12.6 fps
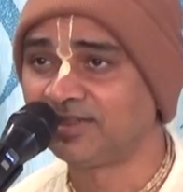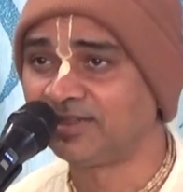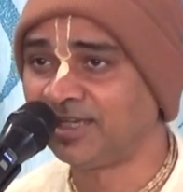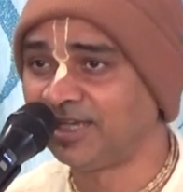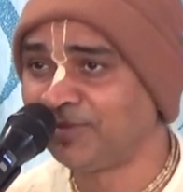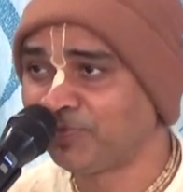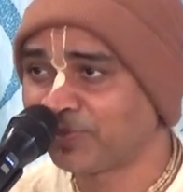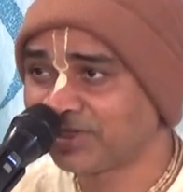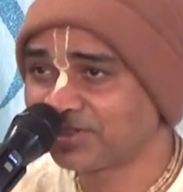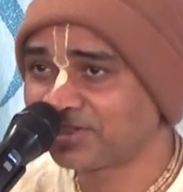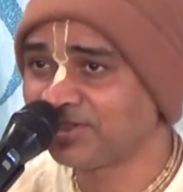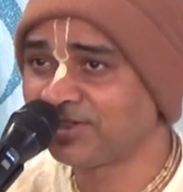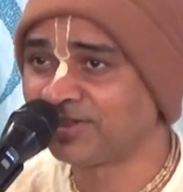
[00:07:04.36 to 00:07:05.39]
the
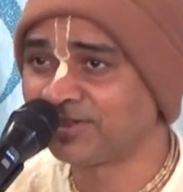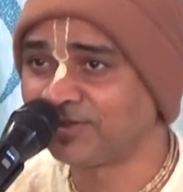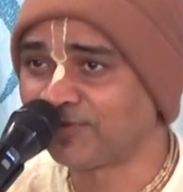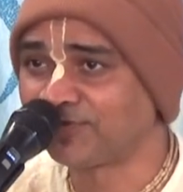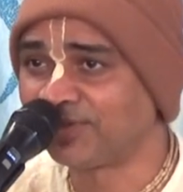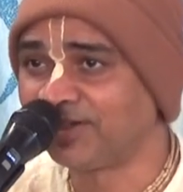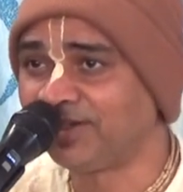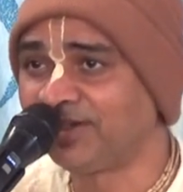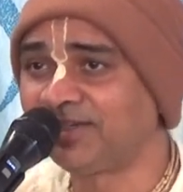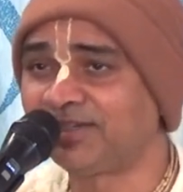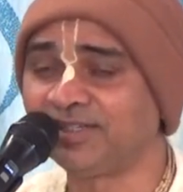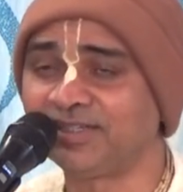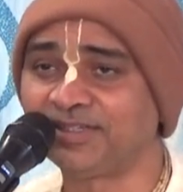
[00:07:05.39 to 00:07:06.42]
impression of the
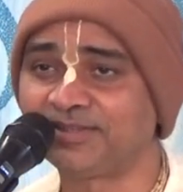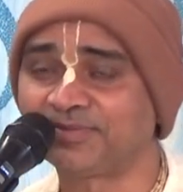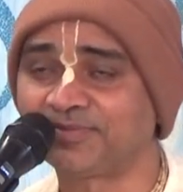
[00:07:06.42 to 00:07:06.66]
deity